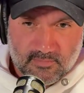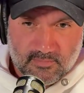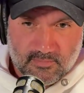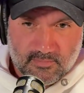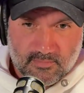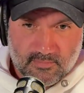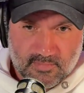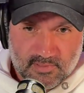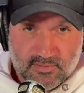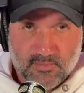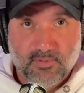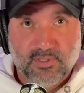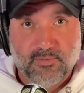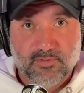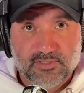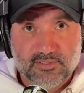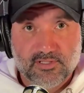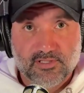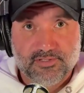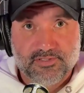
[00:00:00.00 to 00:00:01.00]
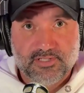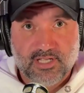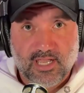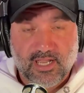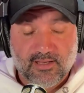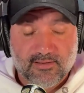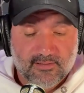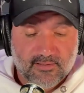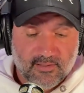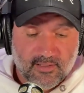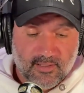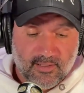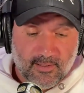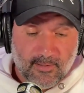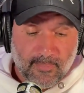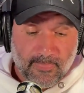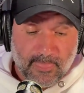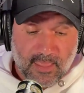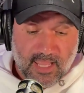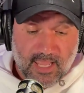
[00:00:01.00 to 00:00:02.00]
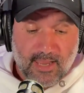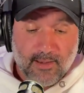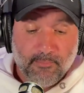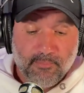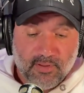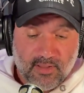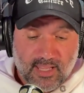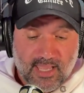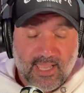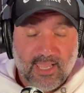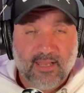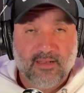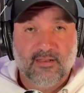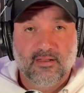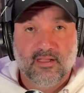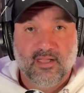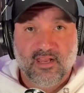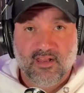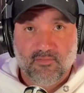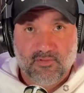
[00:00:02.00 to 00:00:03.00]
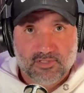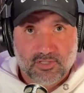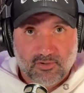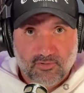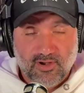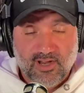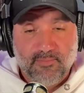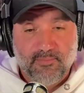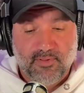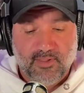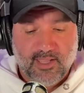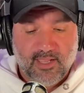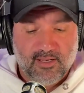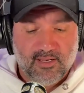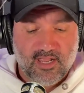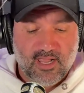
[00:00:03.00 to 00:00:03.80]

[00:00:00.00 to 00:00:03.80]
This is when he was still sane. He had a plan, and it was a great plan.